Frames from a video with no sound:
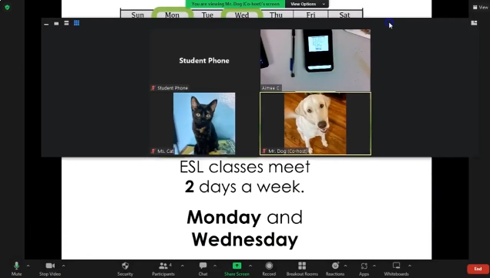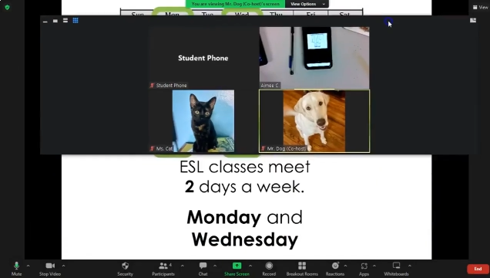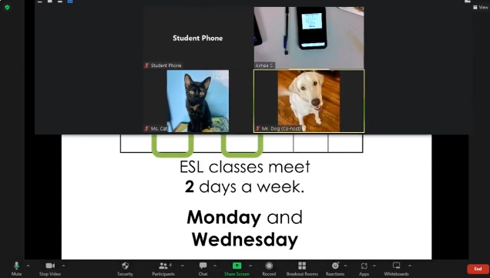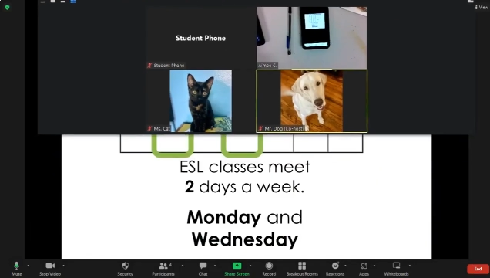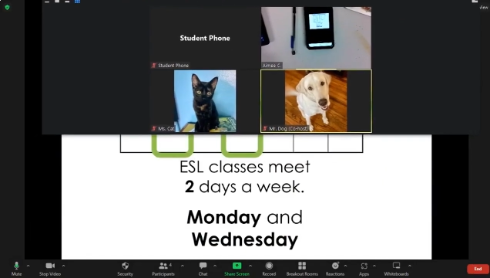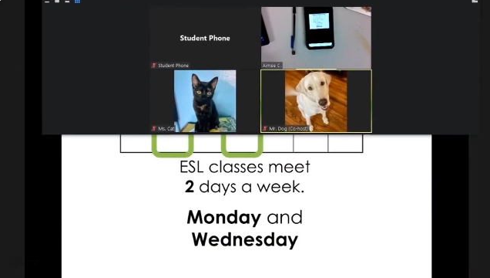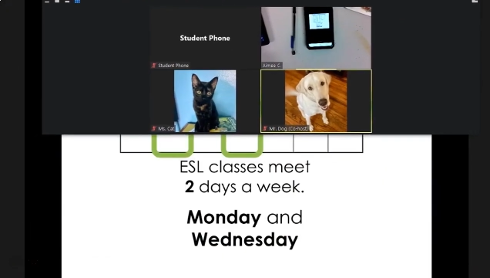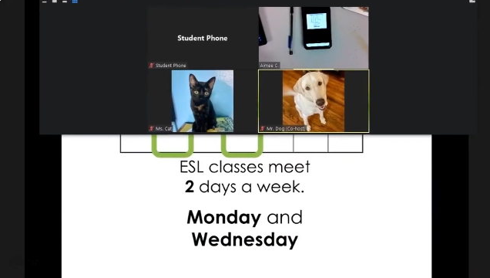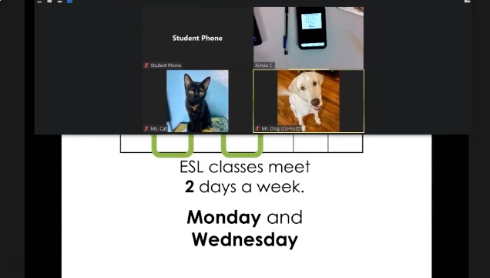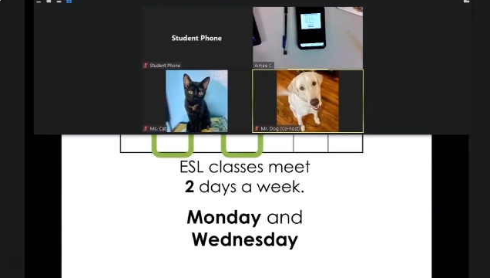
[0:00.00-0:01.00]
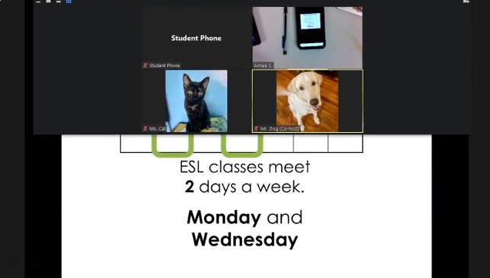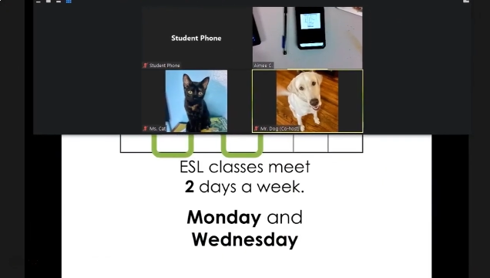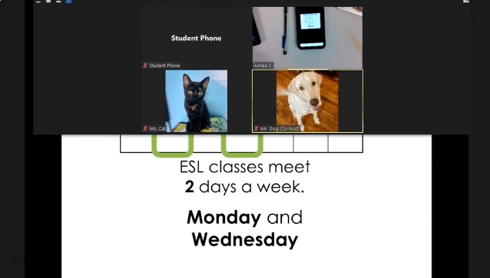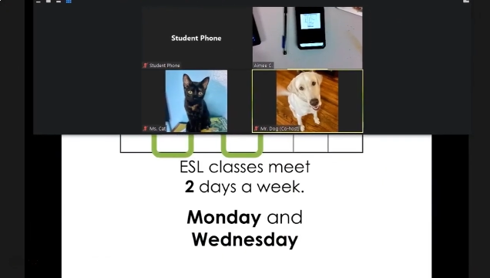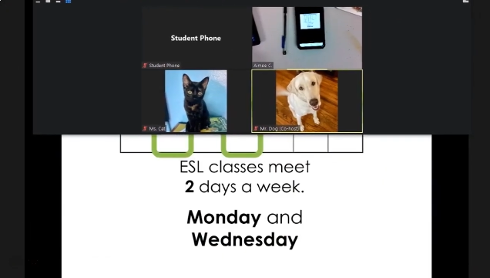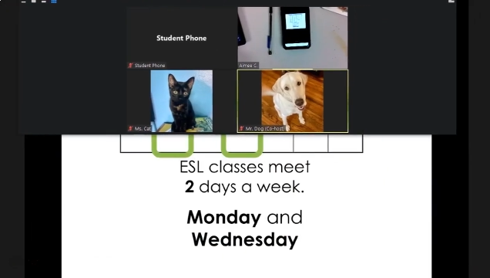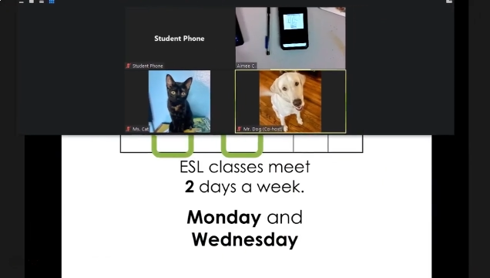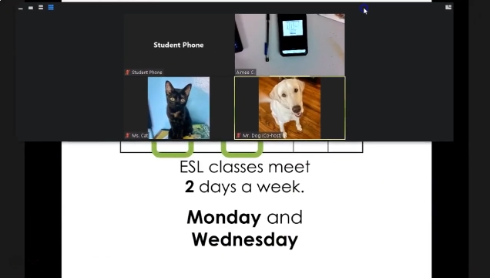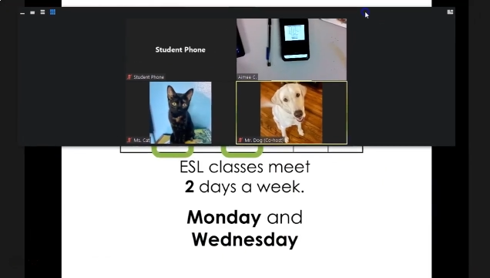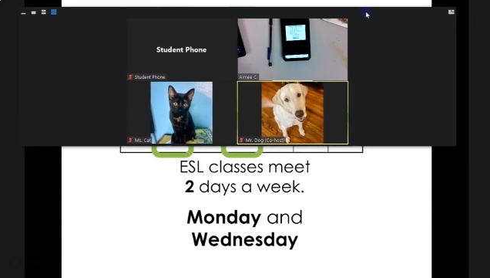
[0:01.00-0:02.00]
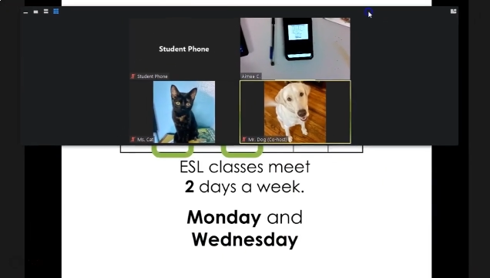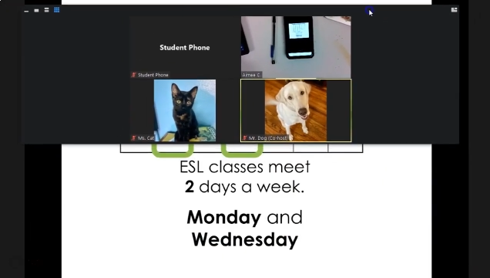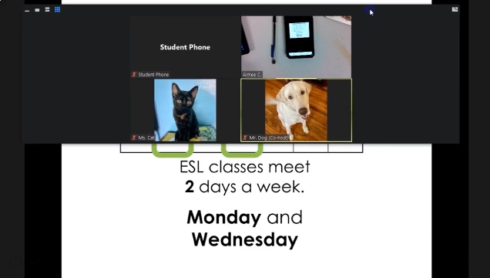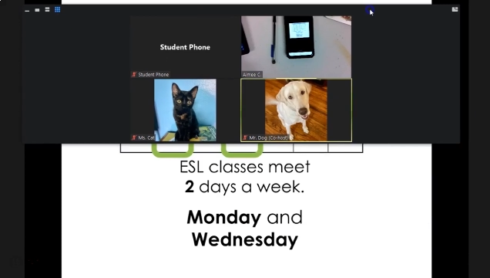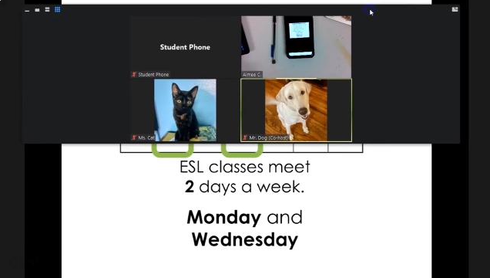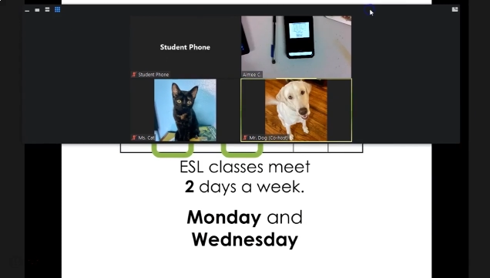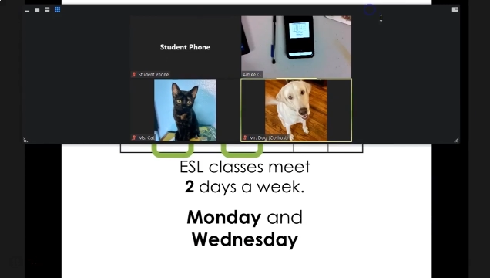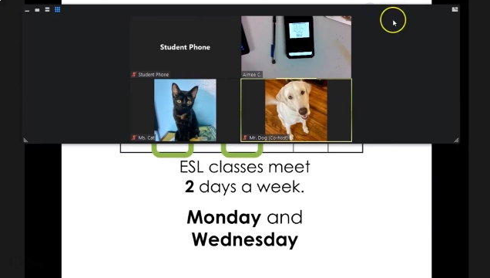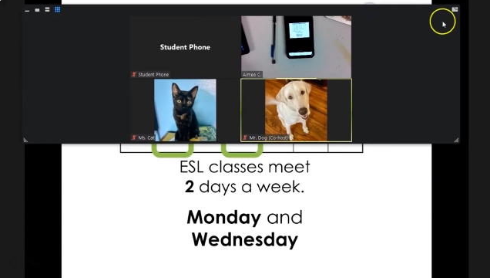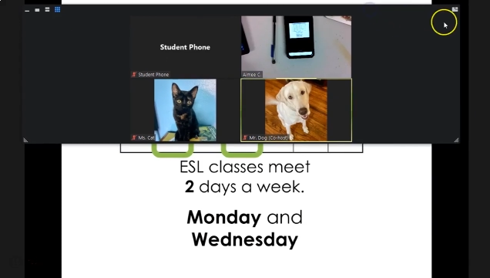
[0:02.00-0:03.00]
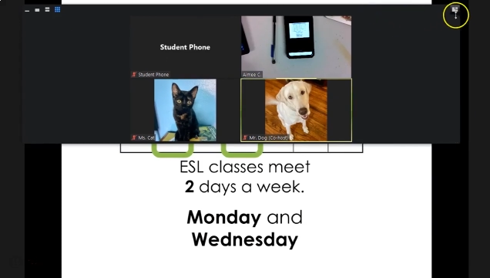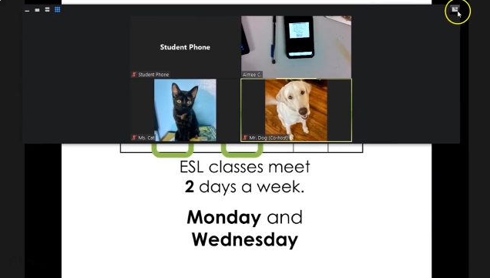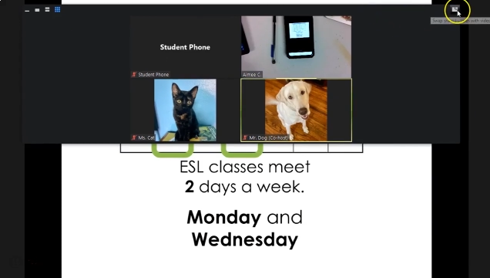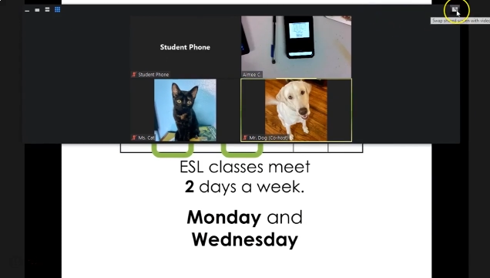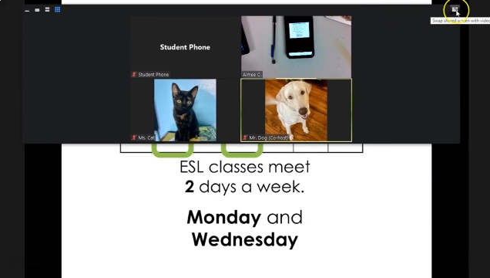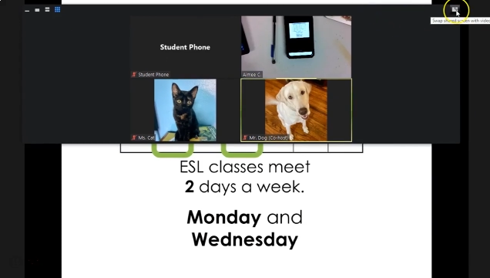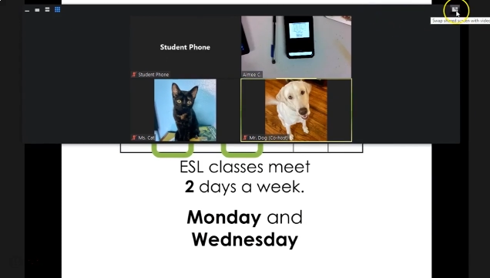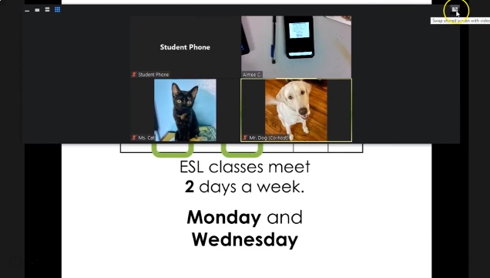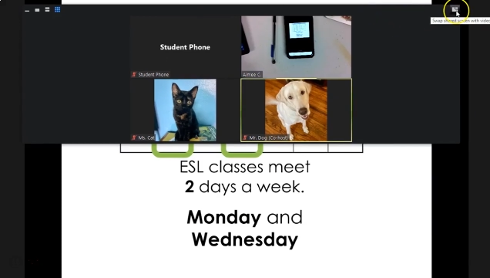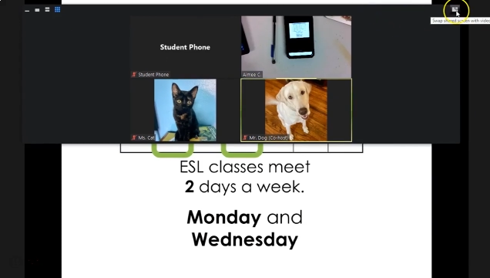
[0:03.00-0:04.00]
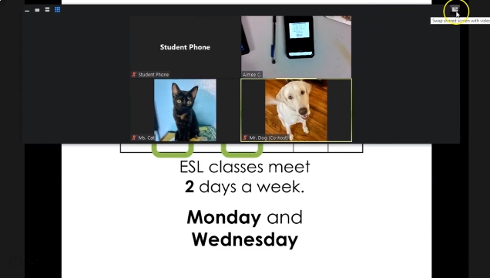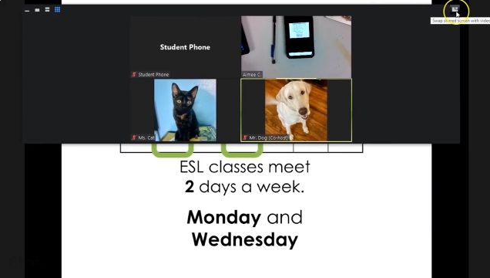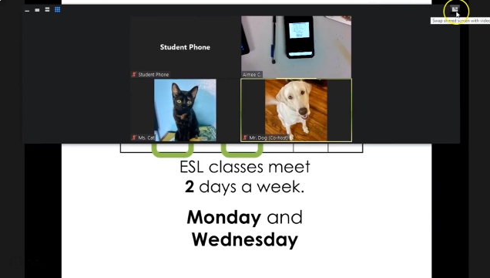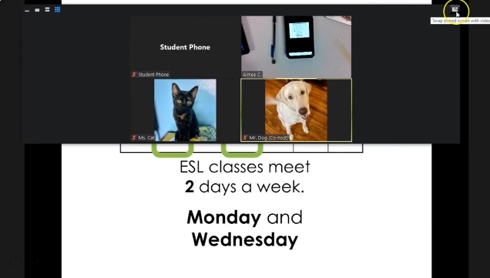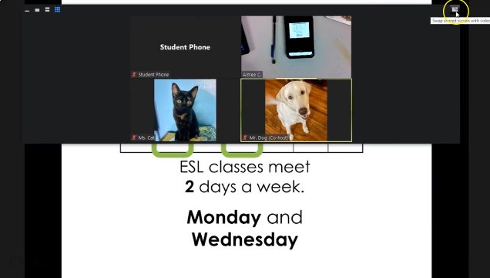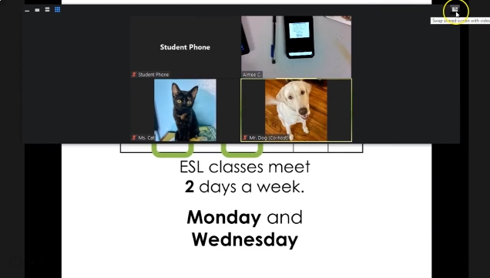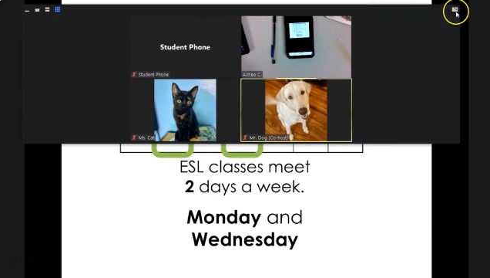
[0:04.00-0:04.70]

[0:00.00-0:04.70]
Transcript: No face is visible, so there are no lips to read.